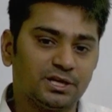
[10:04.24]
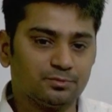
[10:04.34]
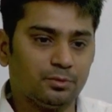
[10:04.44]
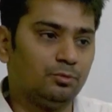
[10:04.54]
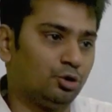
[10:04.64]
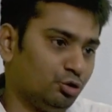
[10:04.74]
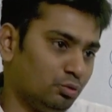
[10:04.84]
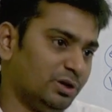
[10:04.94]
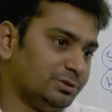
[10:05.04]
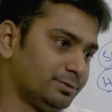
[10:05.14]
as per module
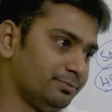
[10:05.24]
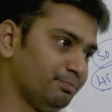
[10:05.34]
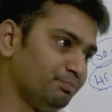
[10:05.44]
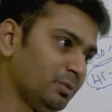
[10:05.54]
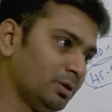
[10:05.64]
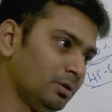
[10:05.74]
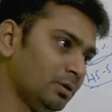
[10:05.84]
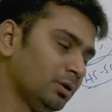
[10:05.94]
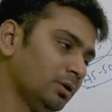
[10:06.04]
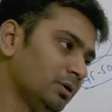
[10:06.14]
wise?
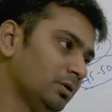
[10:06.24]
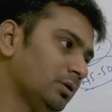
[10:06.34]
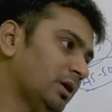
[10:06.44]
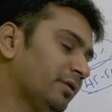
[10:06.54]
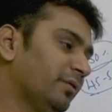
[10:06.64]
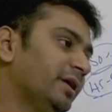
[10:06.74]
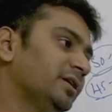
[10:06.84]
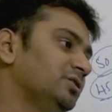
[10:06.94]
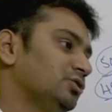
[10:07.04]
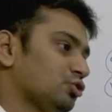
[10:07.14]

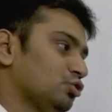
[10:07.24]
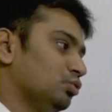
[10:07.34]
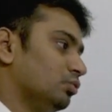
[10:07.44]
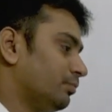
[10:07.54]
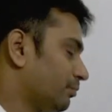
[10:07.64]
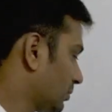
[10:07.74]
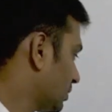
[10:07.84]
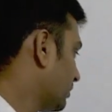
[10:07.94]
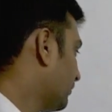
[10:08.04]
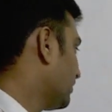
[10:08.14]
Advantage is 2.
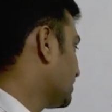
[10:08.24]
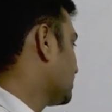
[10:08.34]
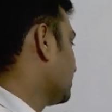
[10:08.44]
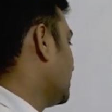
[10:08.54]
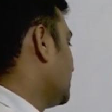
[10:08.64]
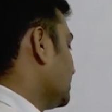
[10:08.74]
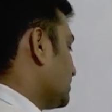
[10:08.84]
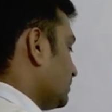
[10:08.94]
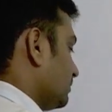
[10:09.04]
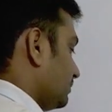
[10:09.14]
The first thing is